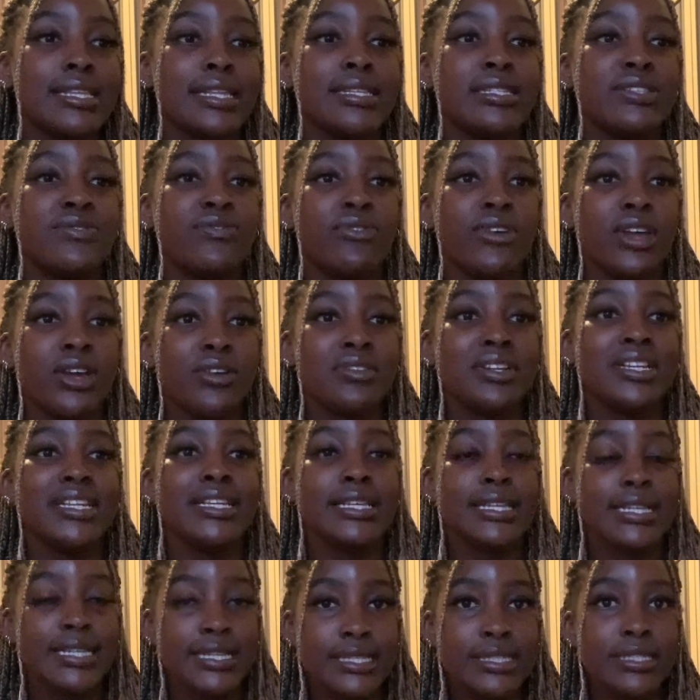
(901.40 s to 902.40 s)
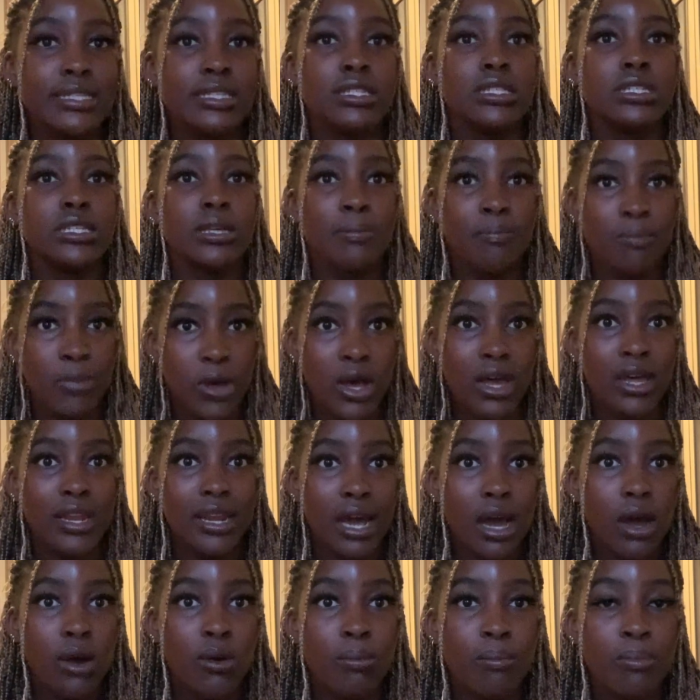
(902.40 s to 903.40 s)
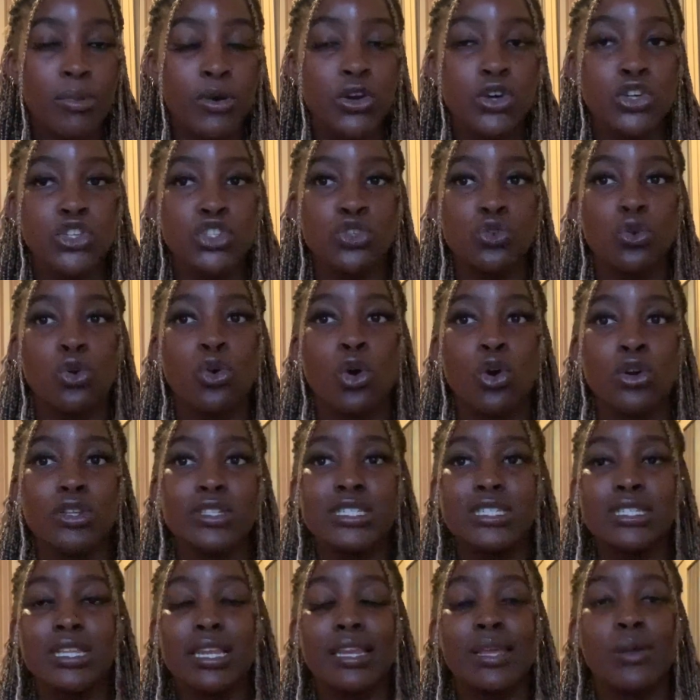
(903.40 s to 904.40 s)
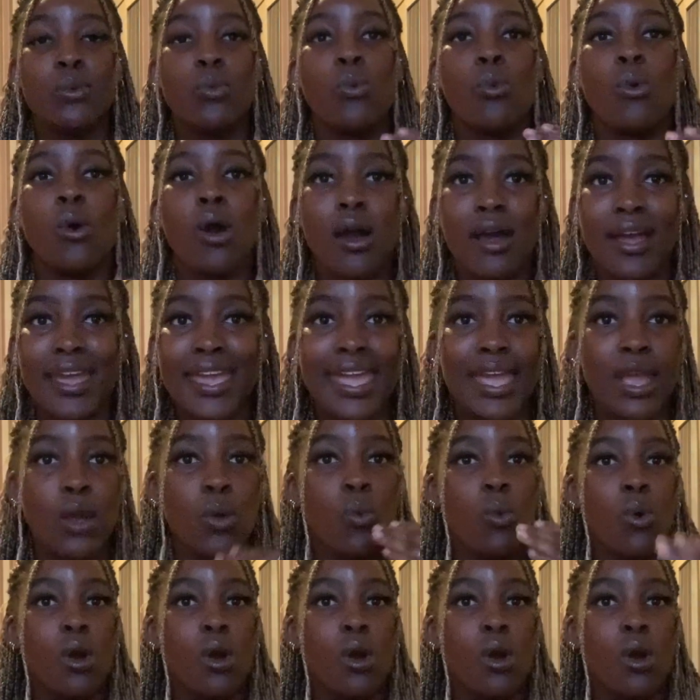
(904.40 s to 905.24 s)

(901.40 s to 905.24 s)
it's very easy to burn out because you're constantly working,